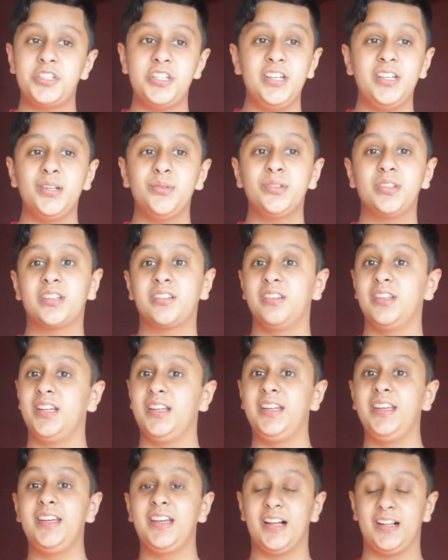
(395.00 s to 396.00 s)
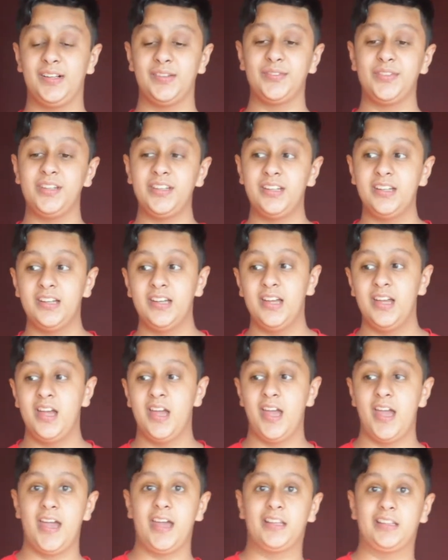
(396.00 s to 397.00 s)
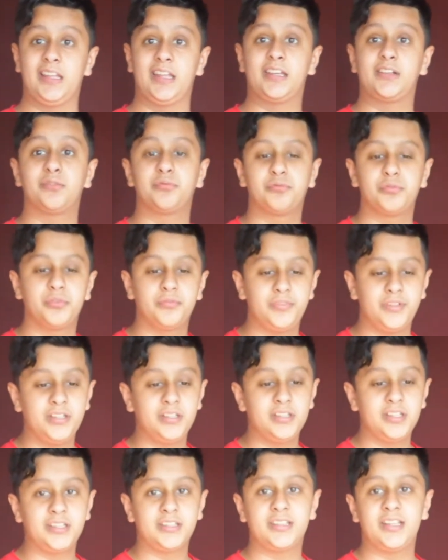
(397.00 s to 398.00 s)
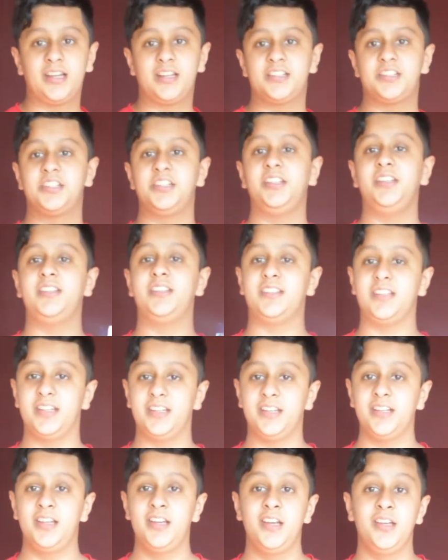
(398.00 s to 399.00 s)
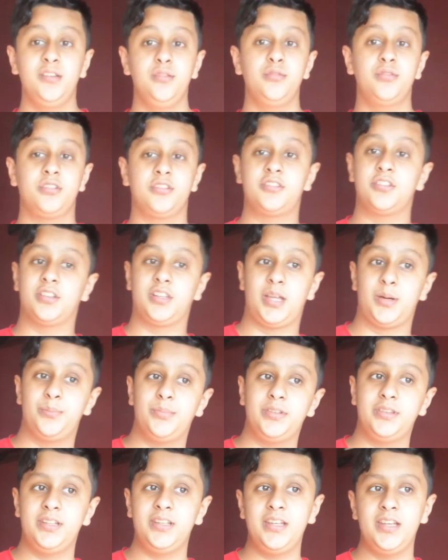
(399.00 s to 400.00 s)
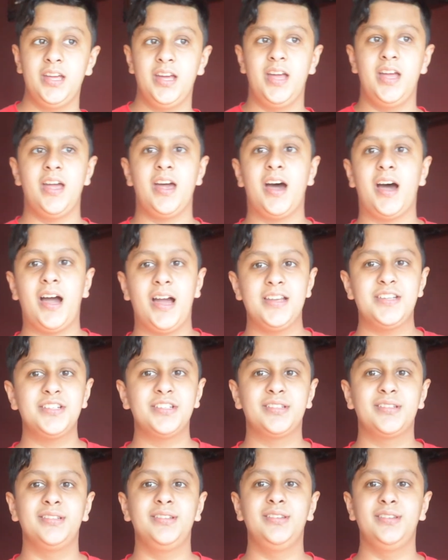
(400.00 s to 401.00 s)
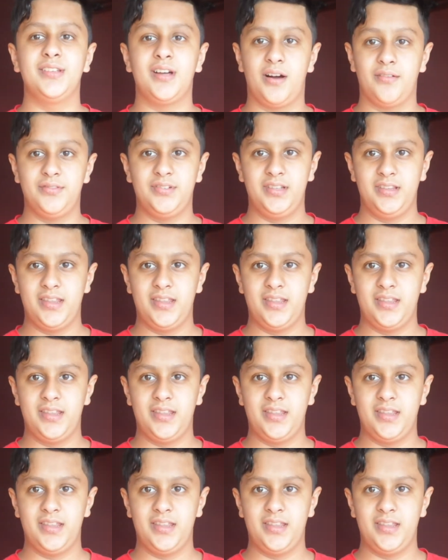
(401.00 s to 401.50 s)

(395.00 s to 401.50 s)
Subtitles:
she did with Lady Galvin and like revealing that she did use her telepathy, I just loved